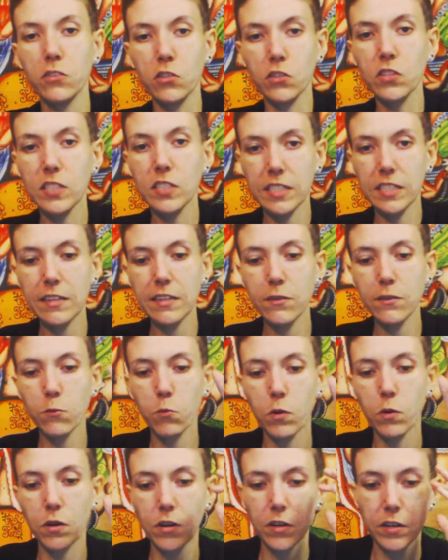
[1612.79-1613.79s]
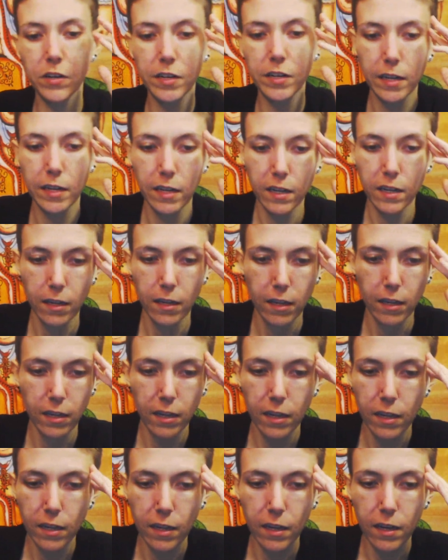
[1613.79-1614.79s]
the word.
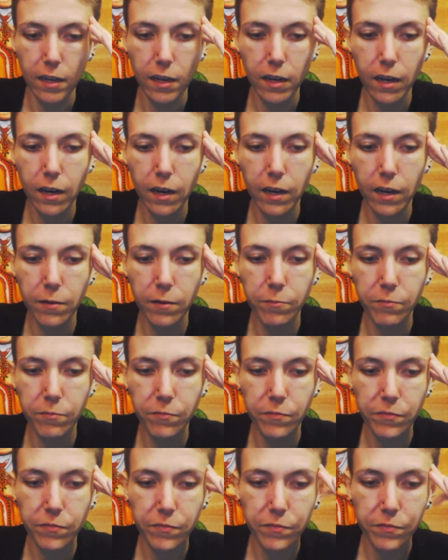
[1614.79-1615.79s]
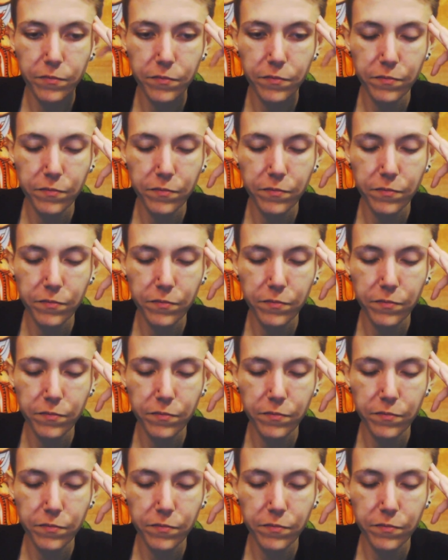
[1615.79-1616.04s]
Um,